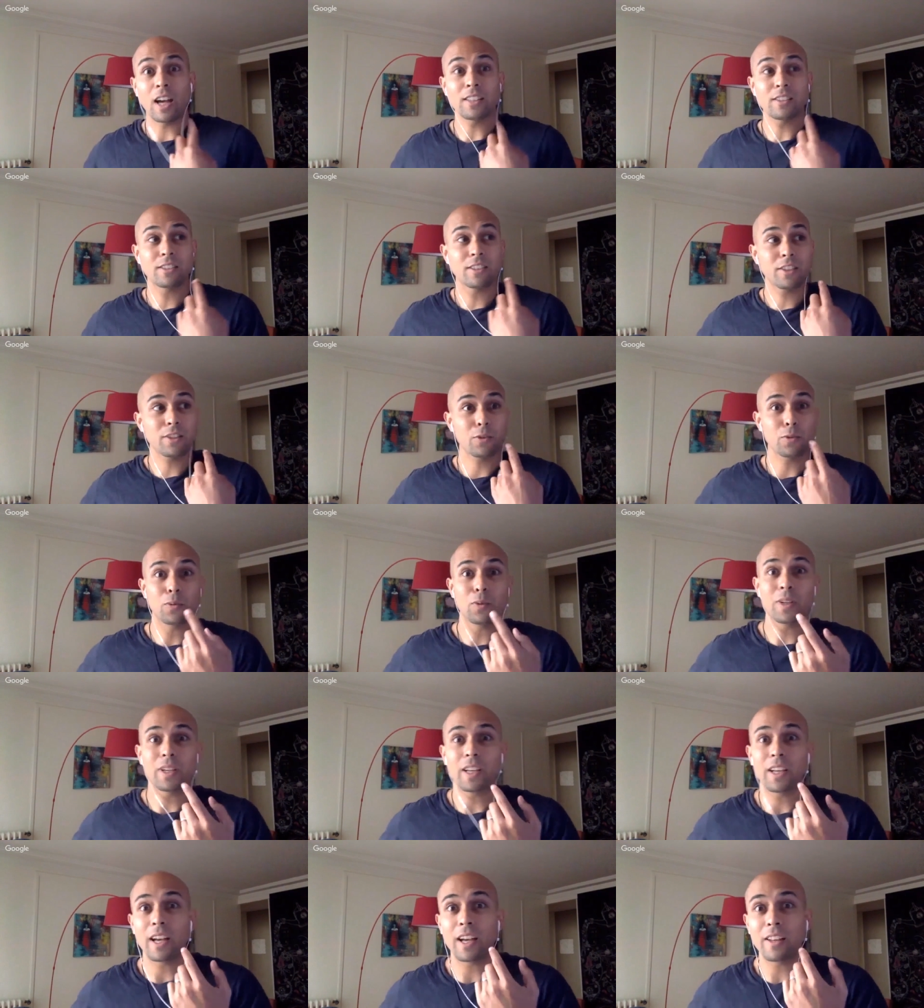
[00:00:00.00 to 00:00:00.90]
I'll tell you
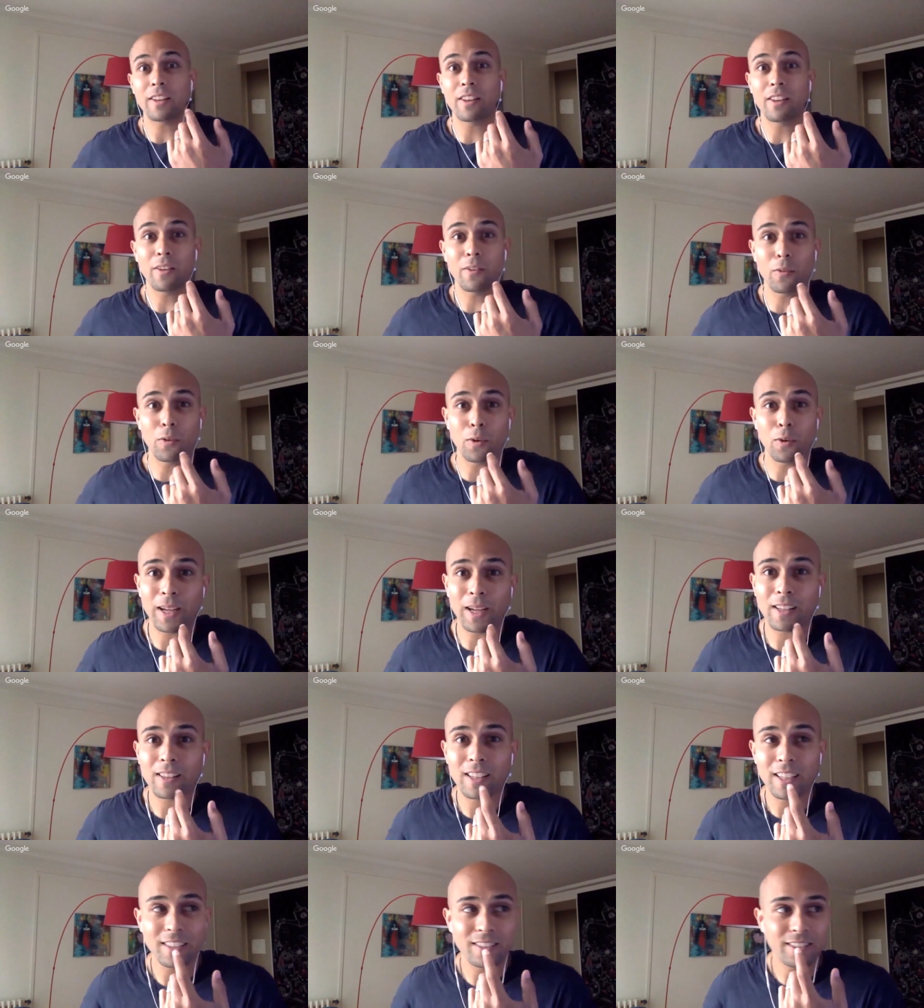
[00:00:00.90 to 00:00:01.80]
what, what my
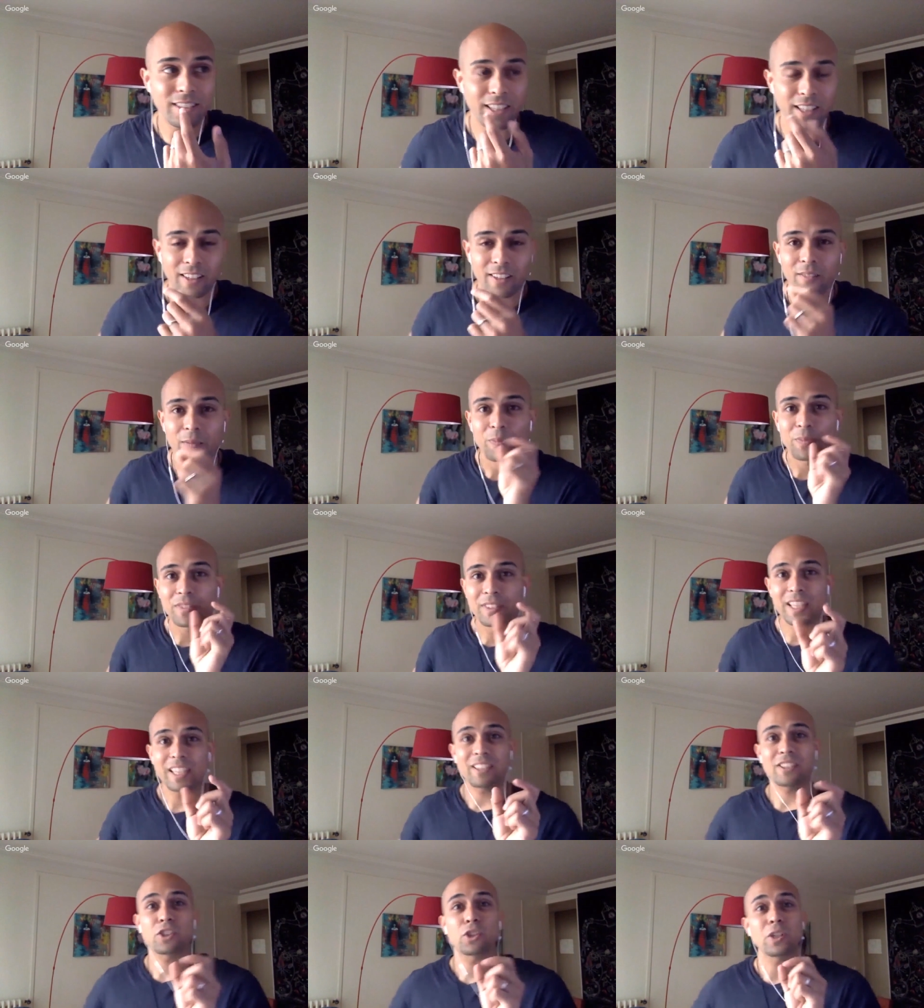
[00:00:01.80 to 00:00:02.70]
clients like.
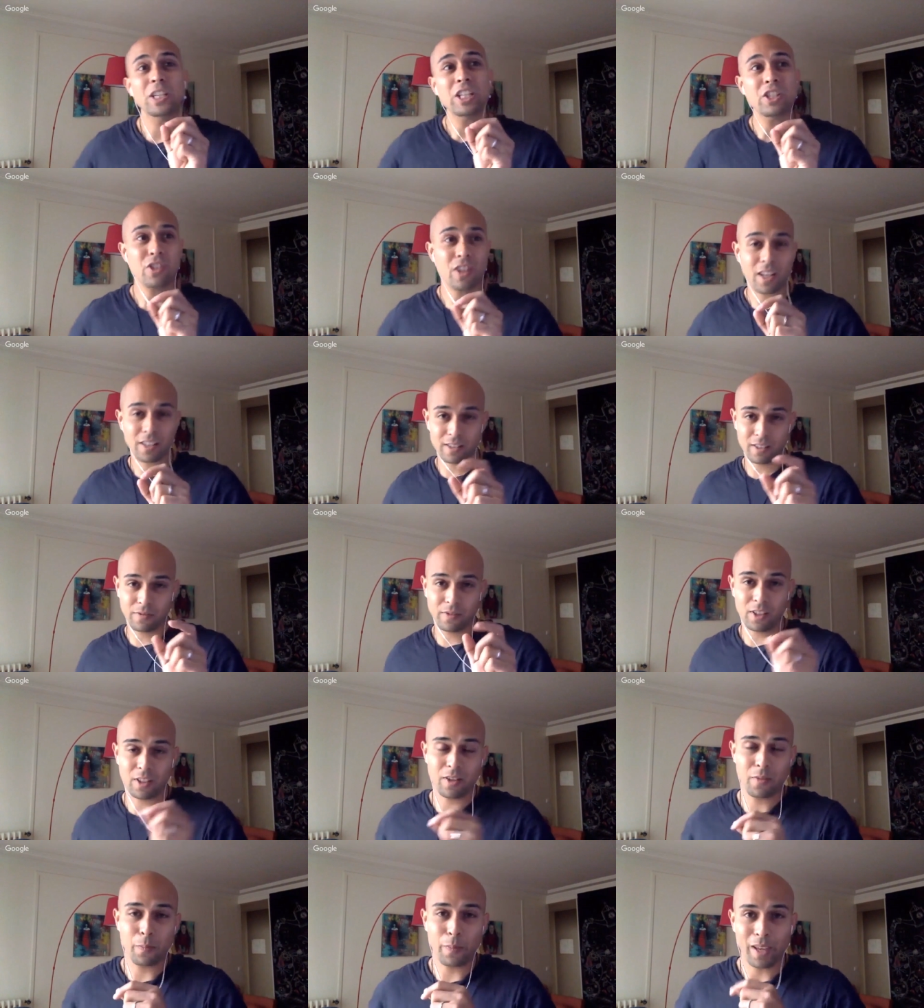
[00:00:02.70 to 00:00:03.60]
Take screenshots of their
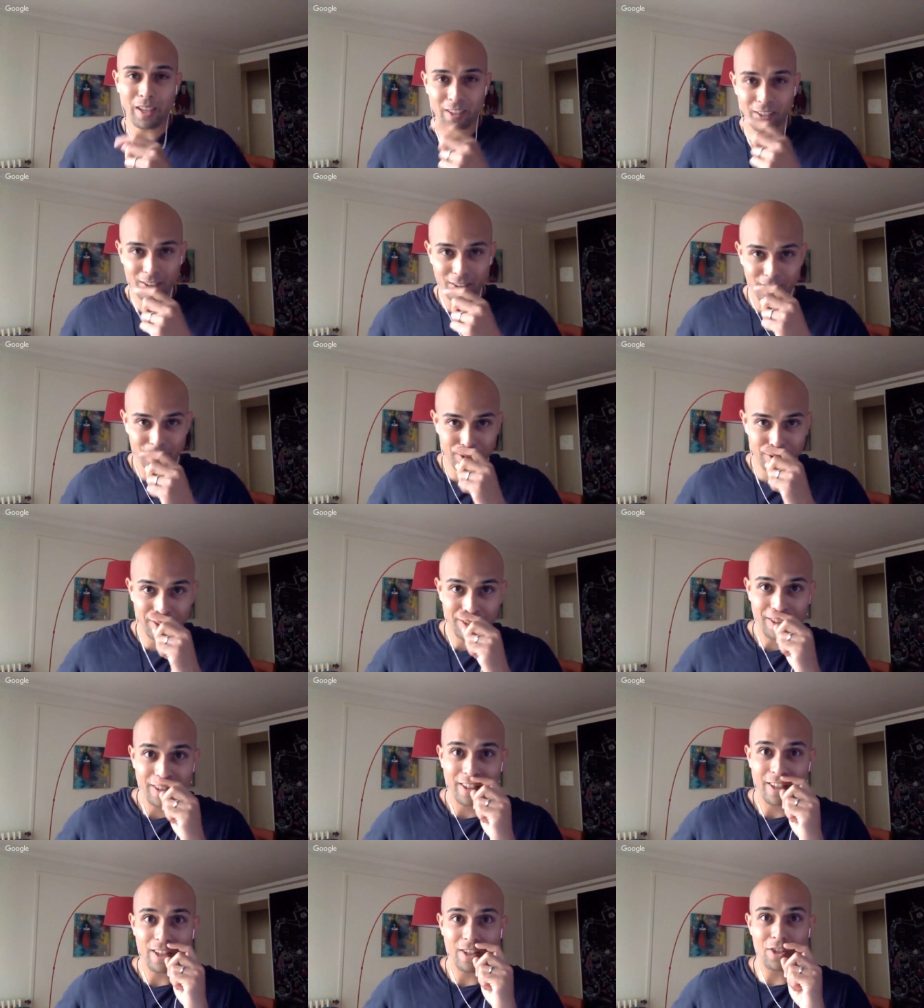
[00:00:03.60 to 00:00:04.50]
competitors
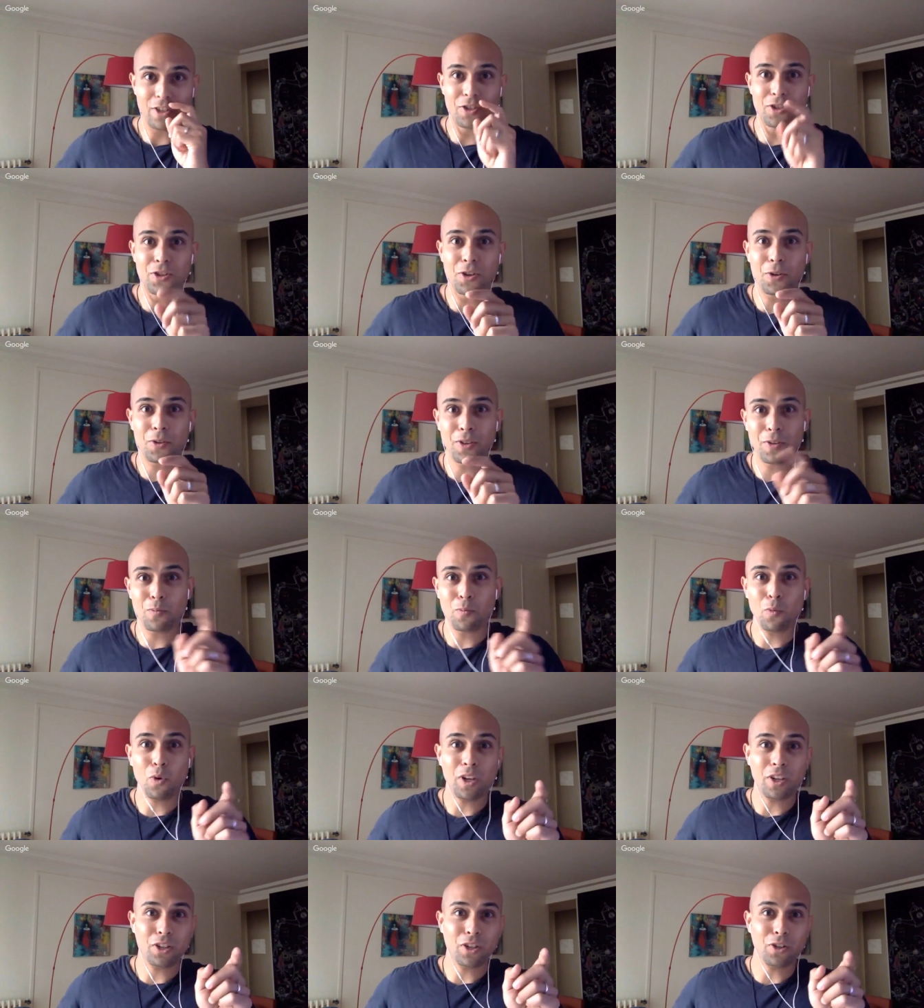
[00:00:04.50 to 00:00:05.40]
and just show them
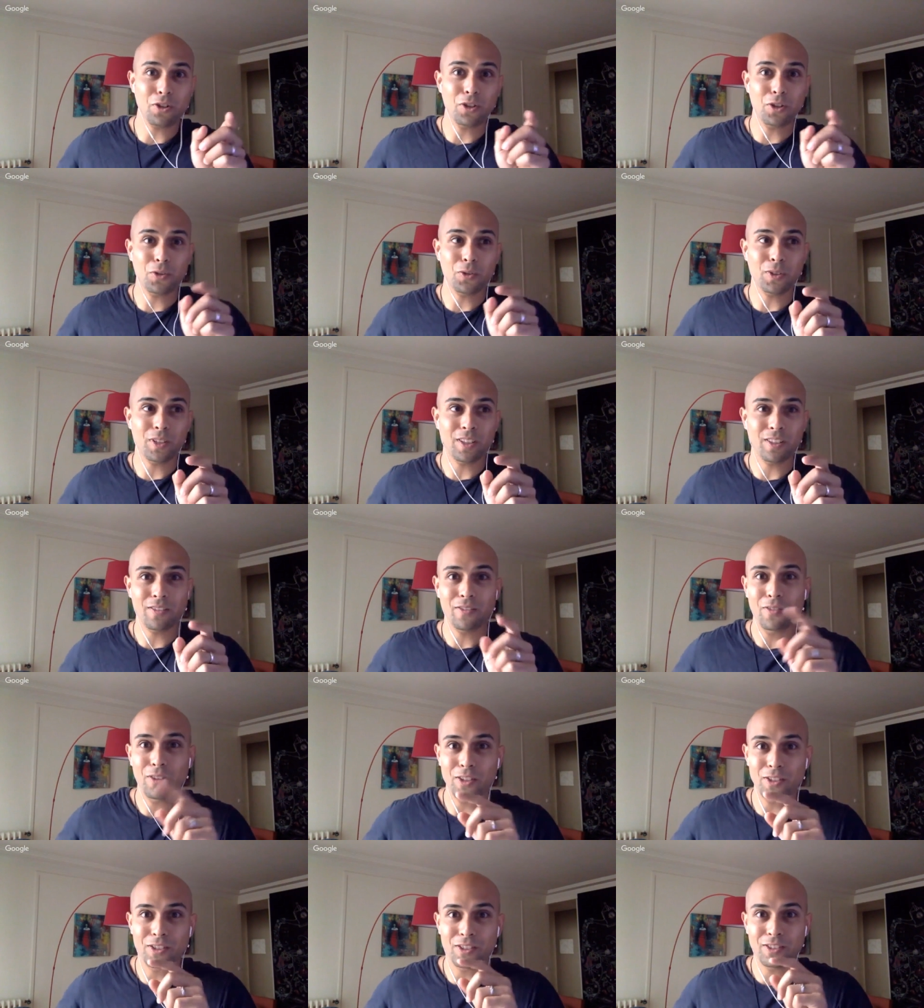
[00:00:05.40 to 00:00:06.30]
what you're doing
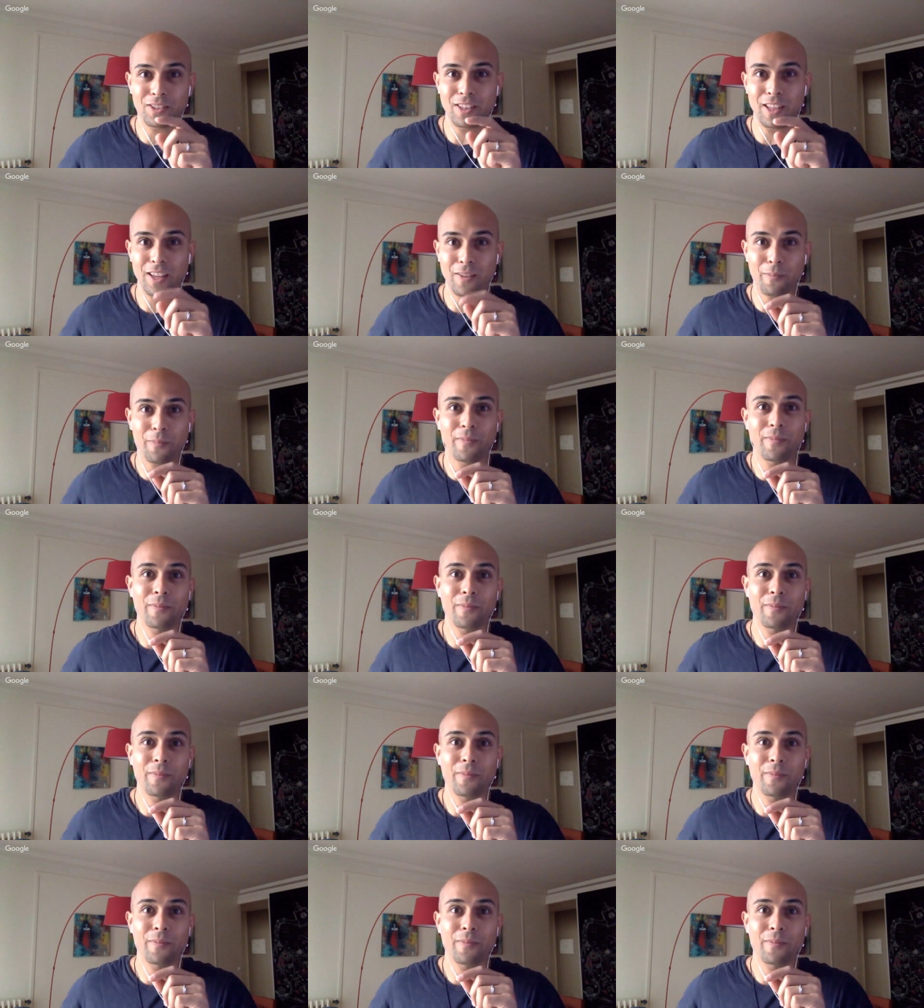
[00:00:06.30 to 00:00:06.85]
versus them.